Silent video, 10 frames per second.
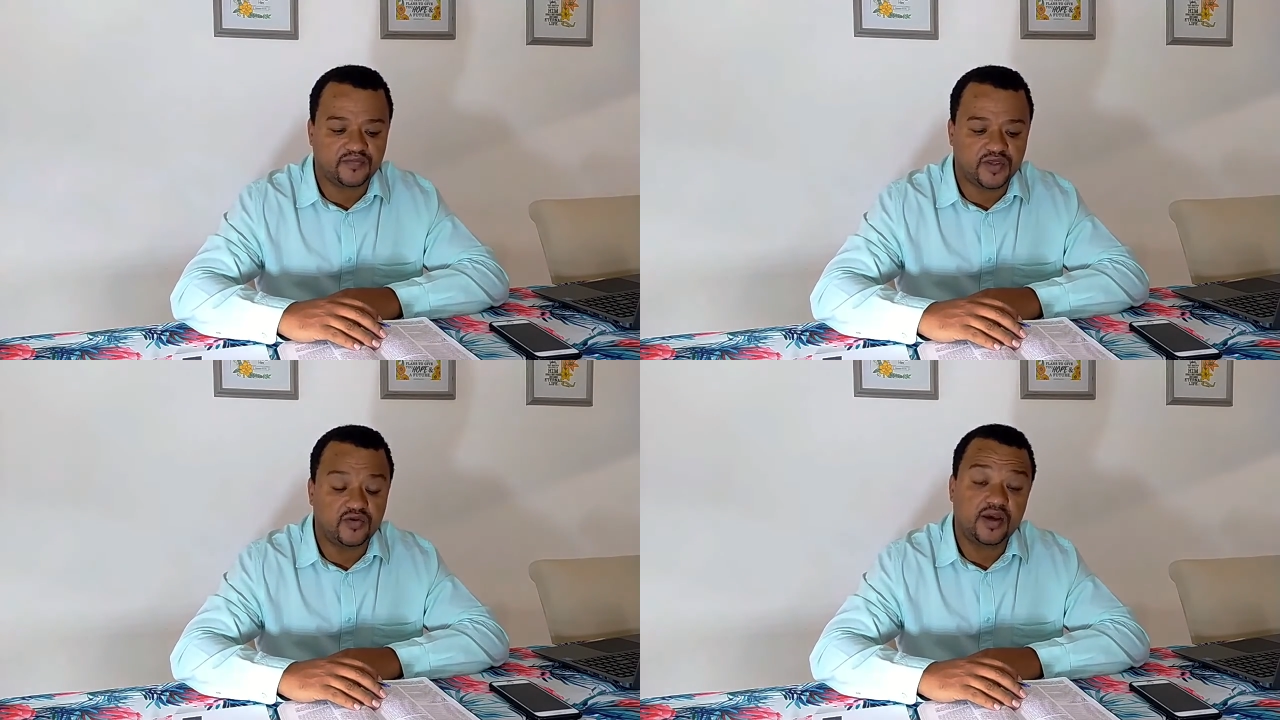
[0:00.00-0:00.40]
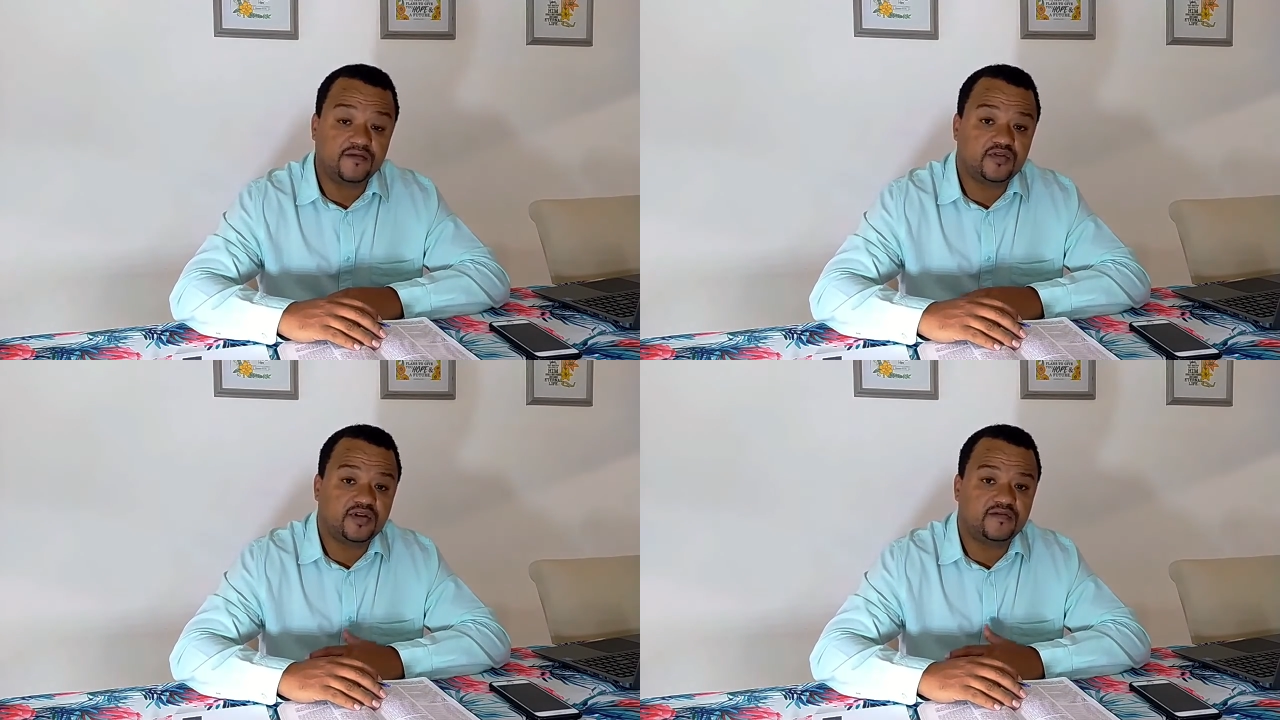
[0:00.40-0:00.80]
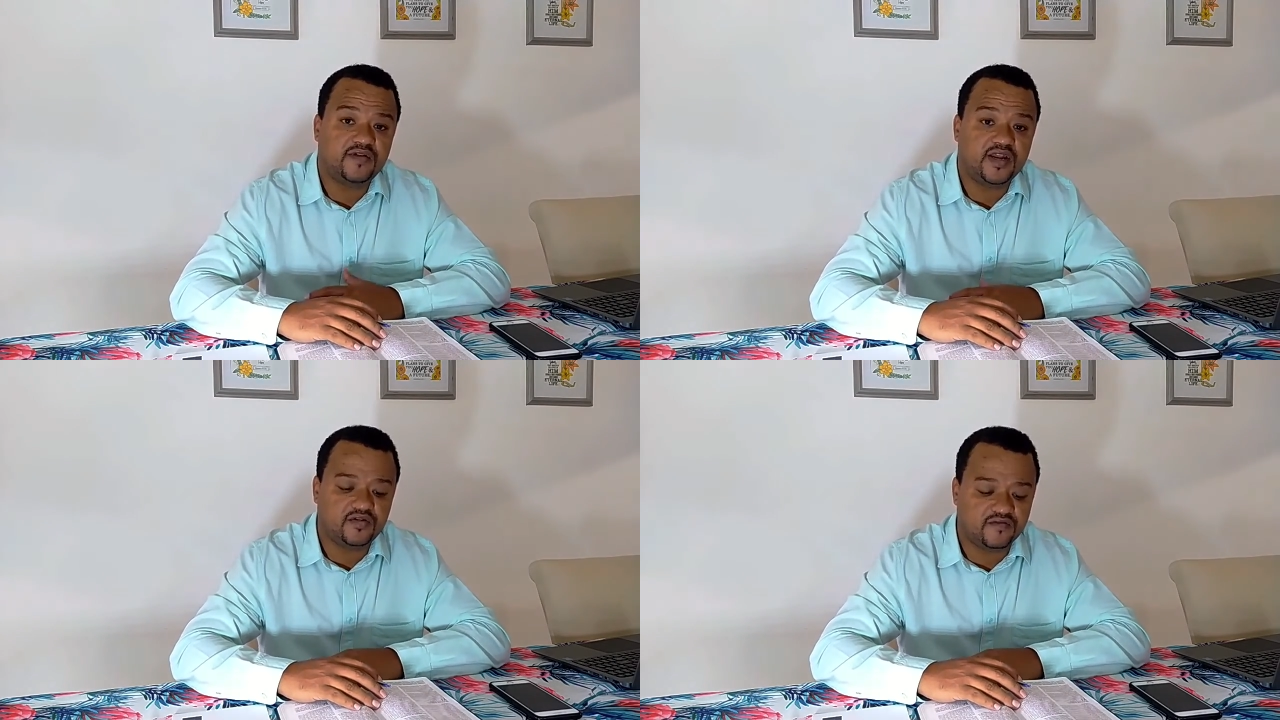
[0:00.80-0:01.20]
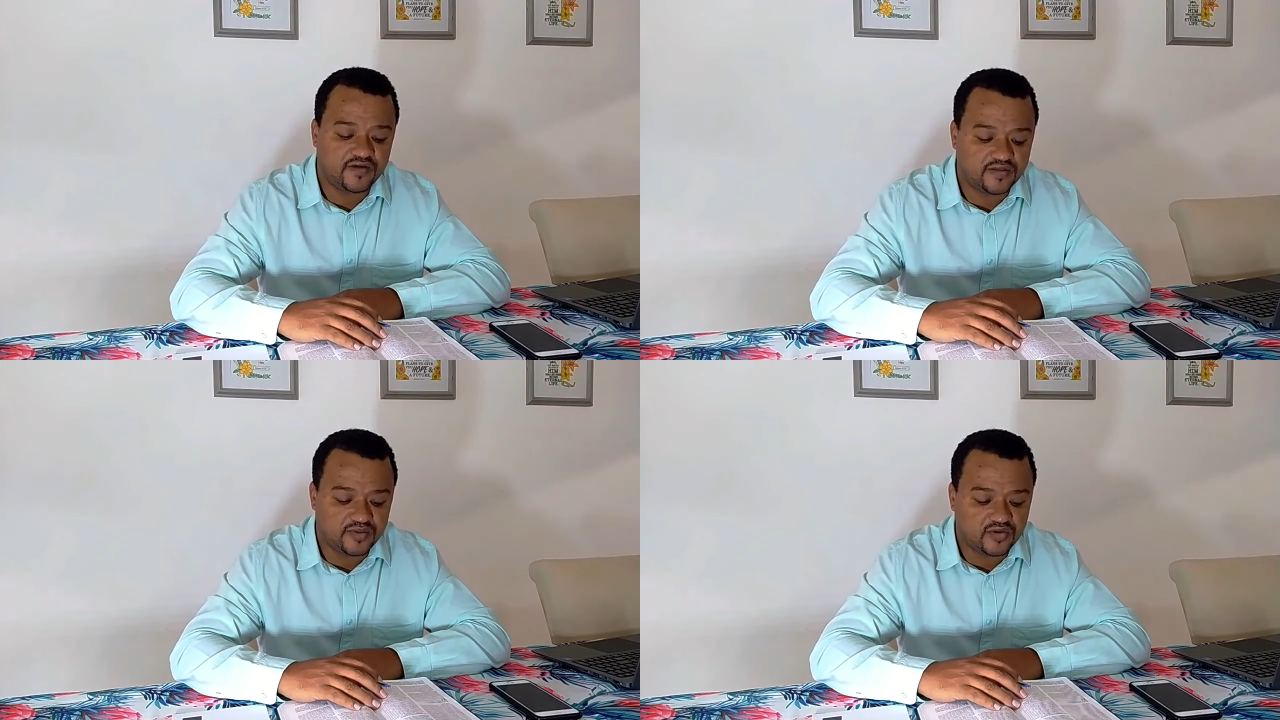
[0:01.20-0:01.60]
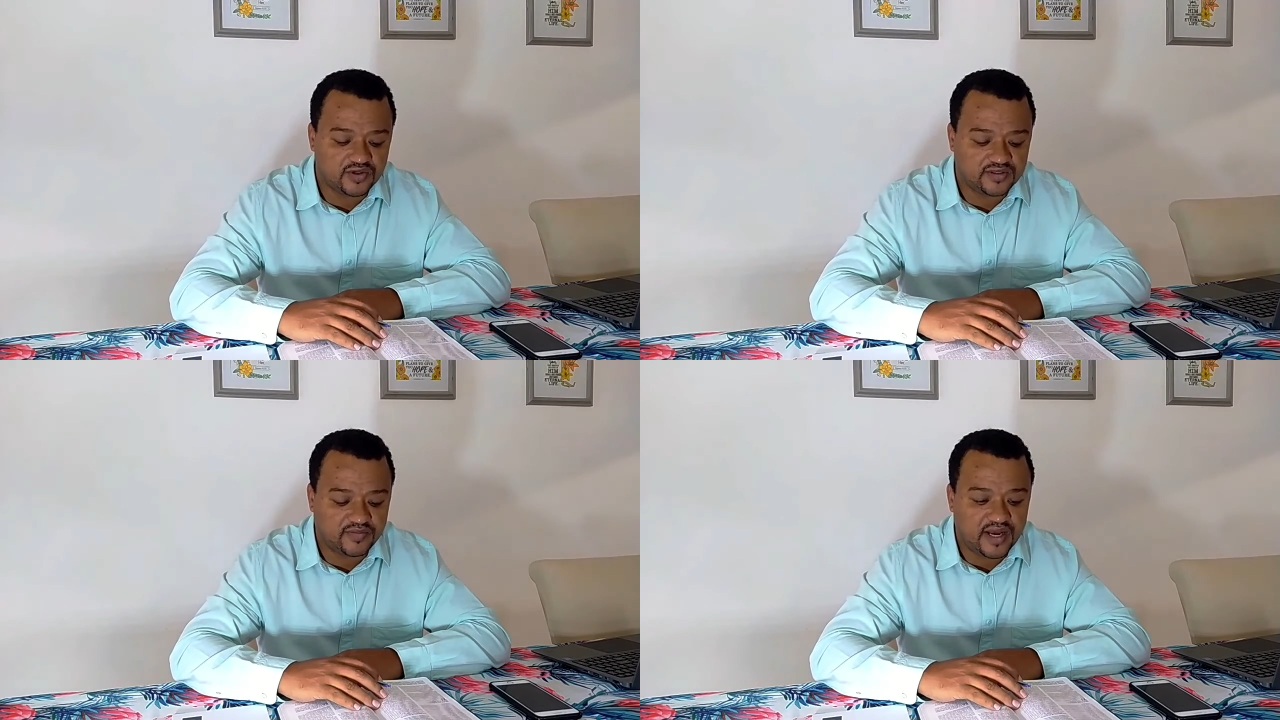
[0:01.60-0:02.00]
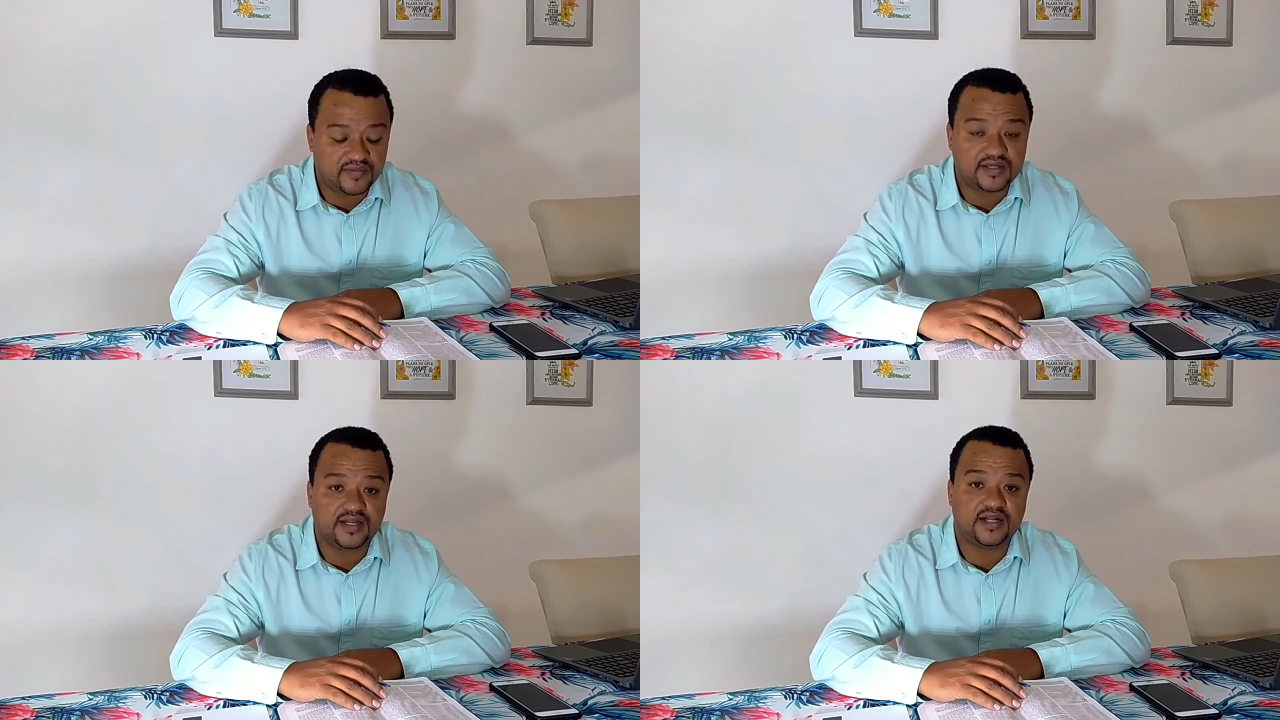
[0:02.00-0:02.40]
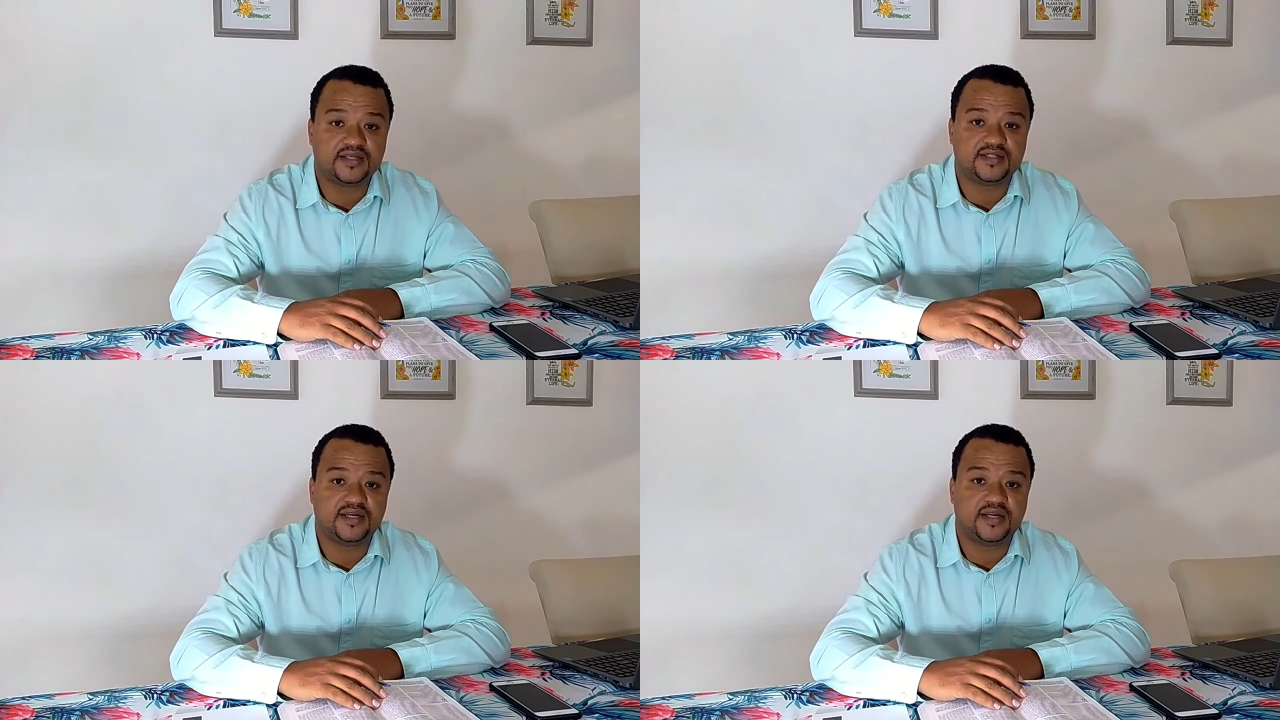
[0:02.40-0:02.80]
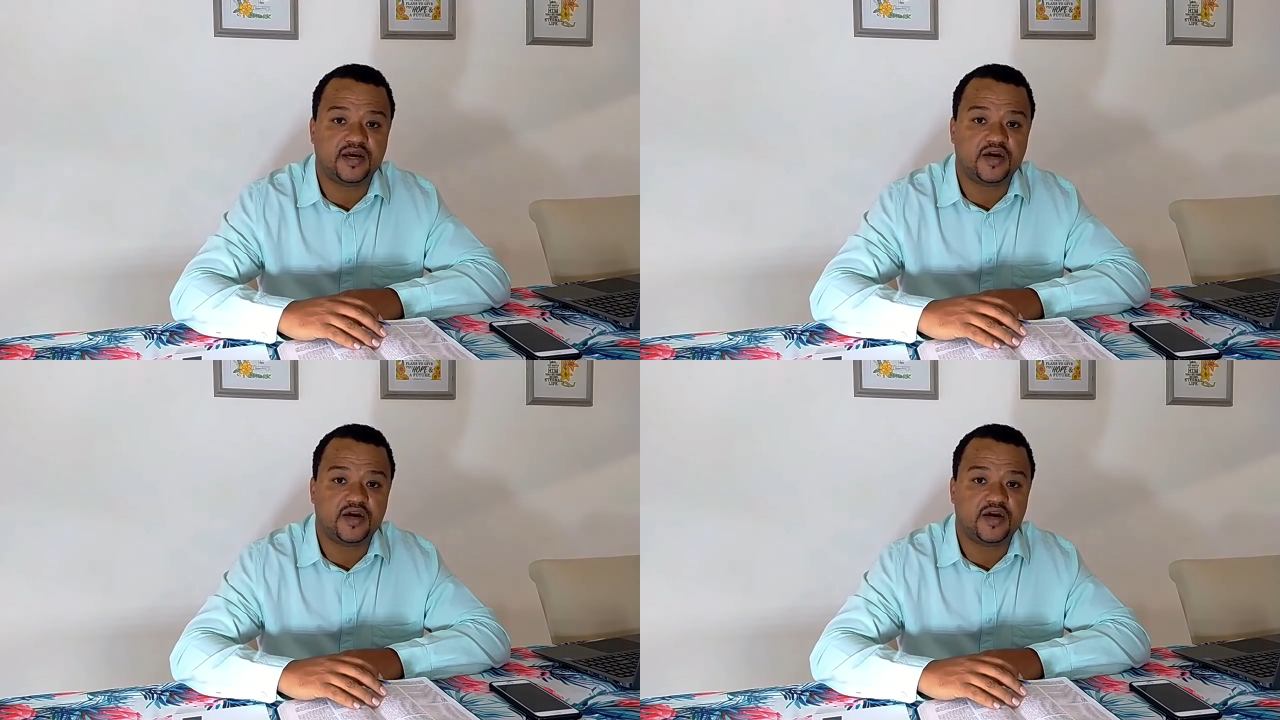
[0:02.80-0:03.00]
You have to defend your faith because the Bible tells us that